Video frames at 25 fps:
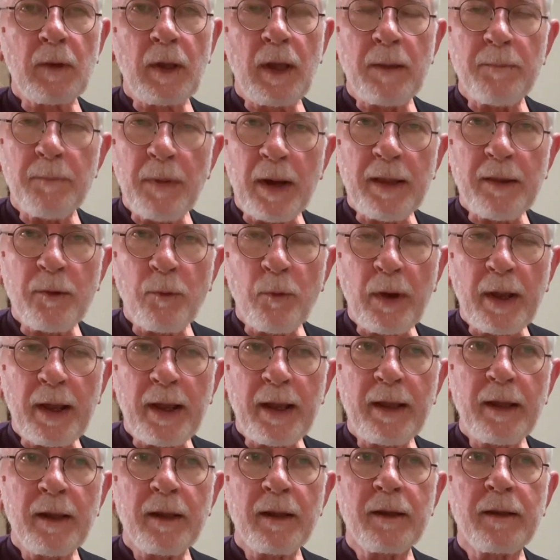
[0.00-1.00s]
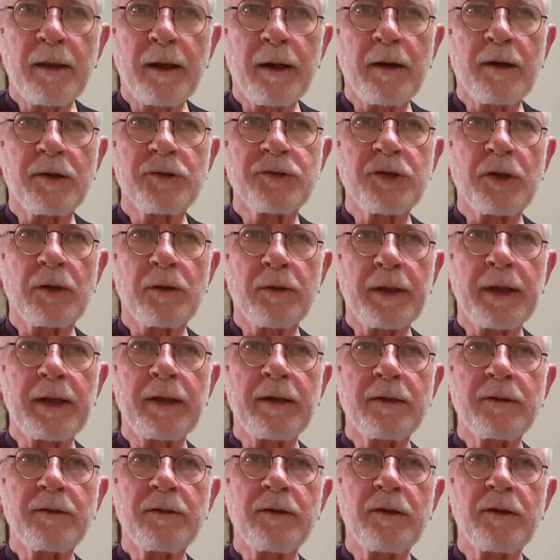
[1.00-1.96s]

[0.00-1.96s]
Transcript: And by the way, there is a link